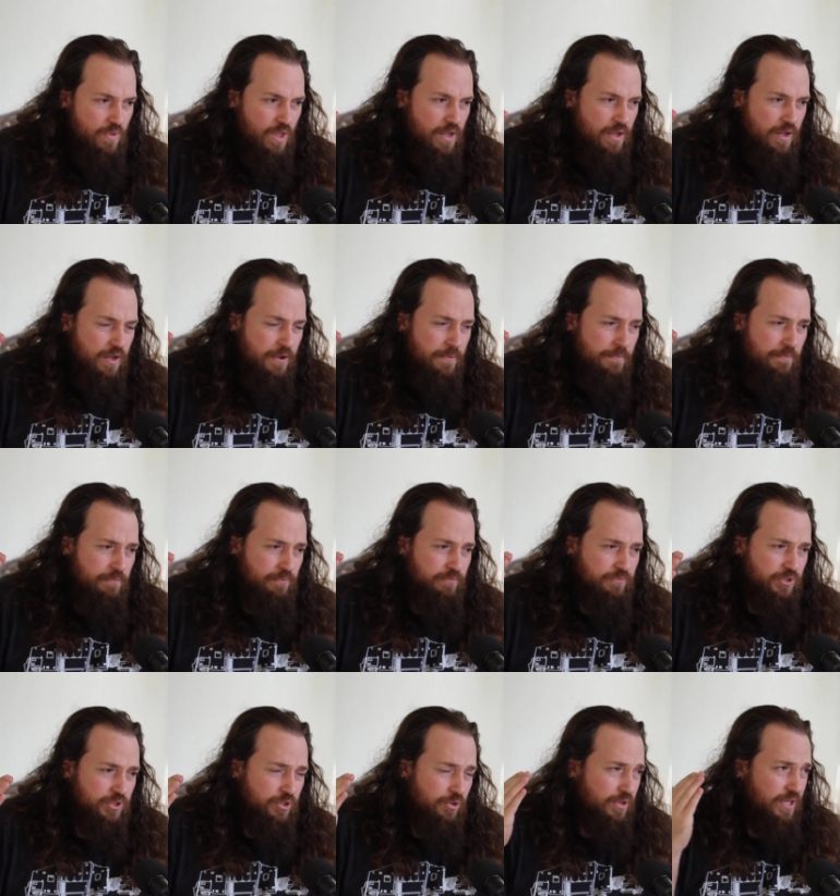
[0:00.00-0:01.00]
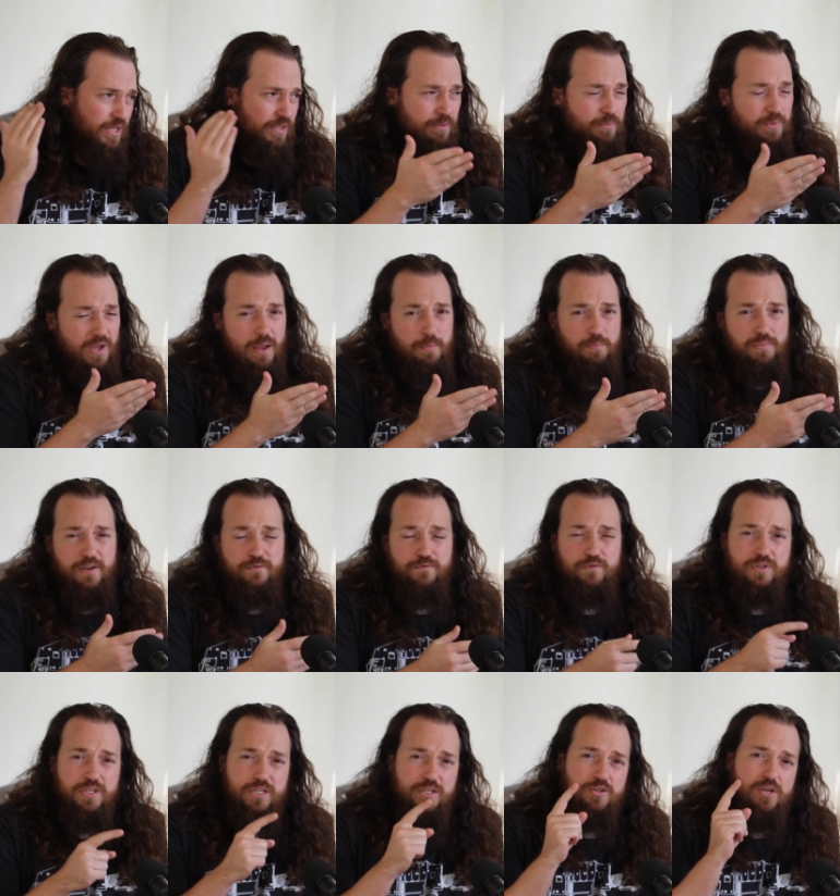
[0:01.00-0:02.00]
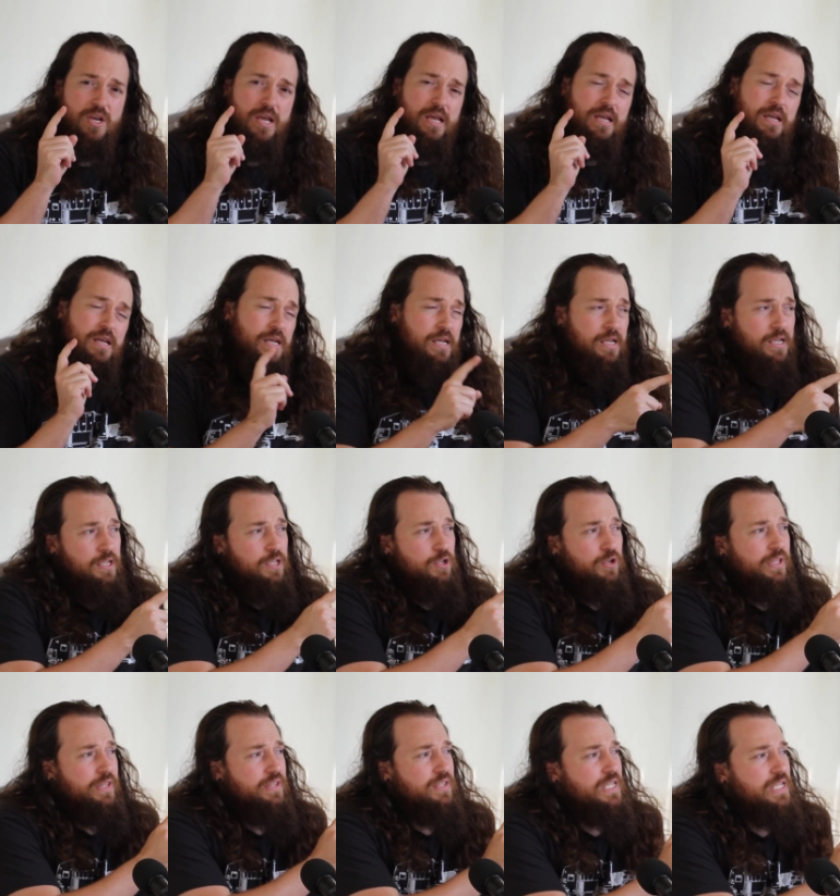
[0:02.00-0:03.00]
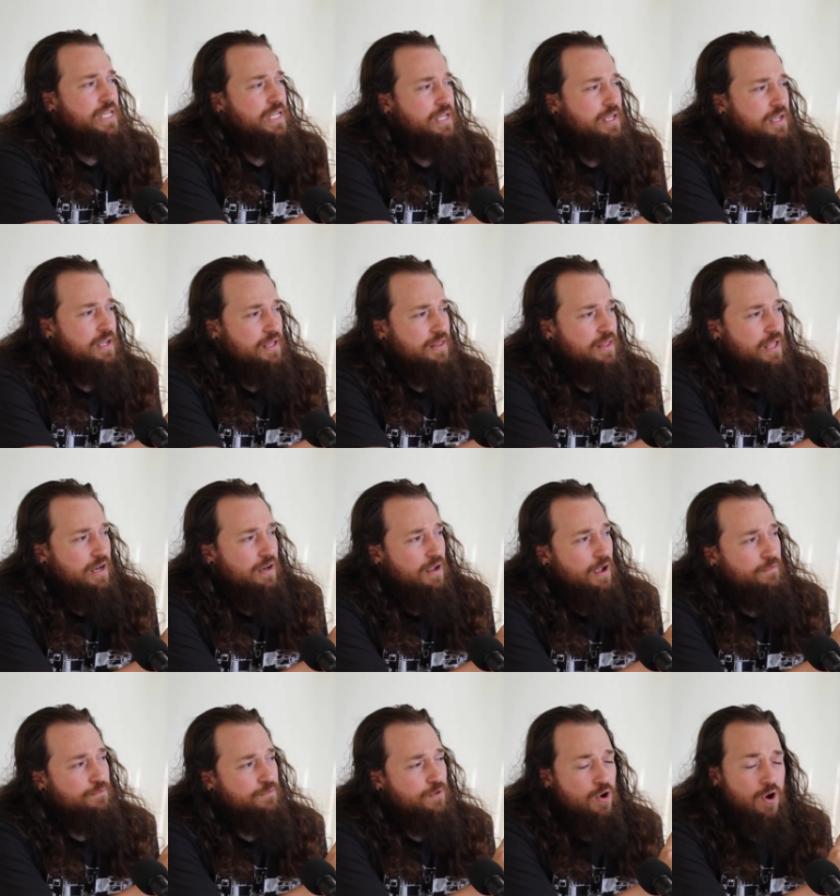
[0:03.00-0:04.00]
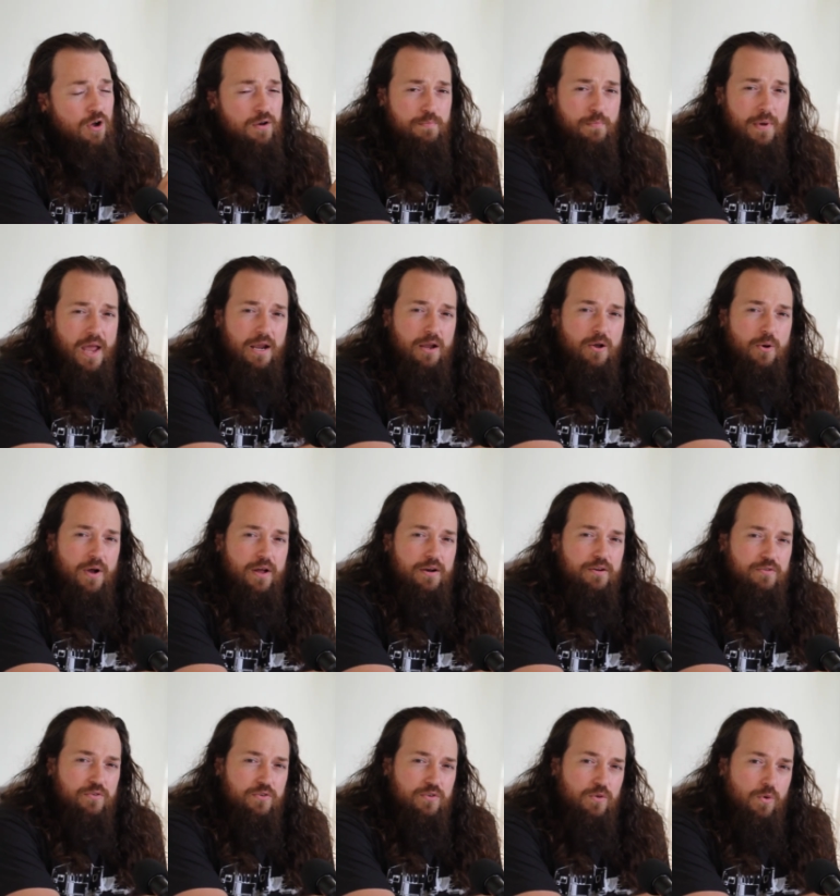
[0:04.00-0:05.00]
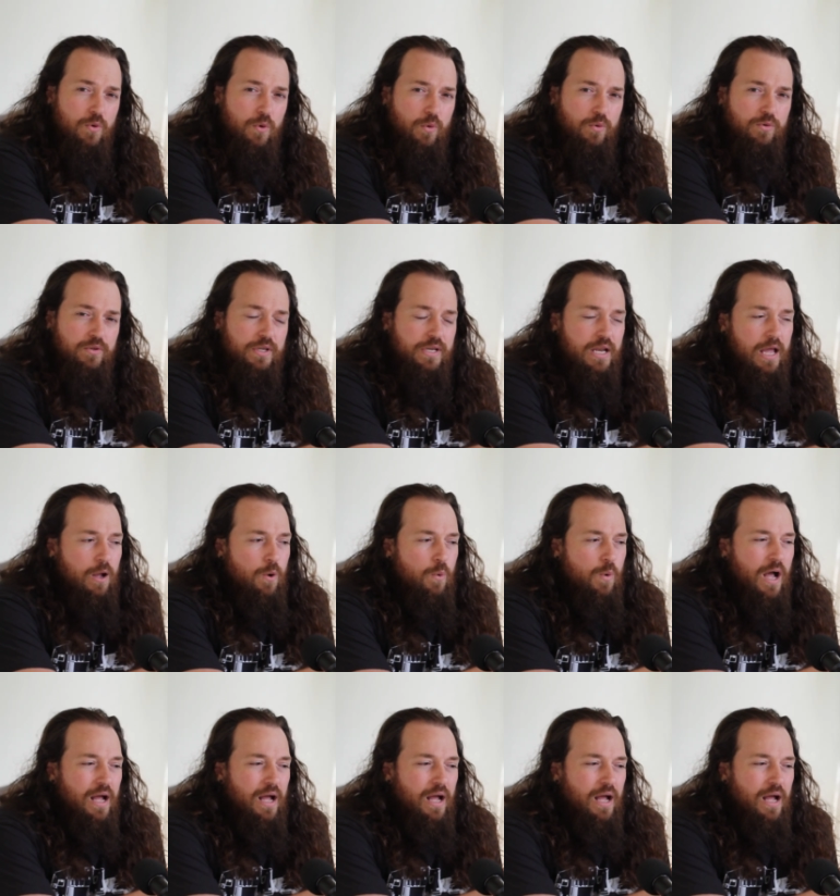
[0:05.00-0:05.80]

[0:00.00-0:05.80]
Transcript: um, so here's some gameplay footage. You can see here that I've got MangoHUD installed. Now,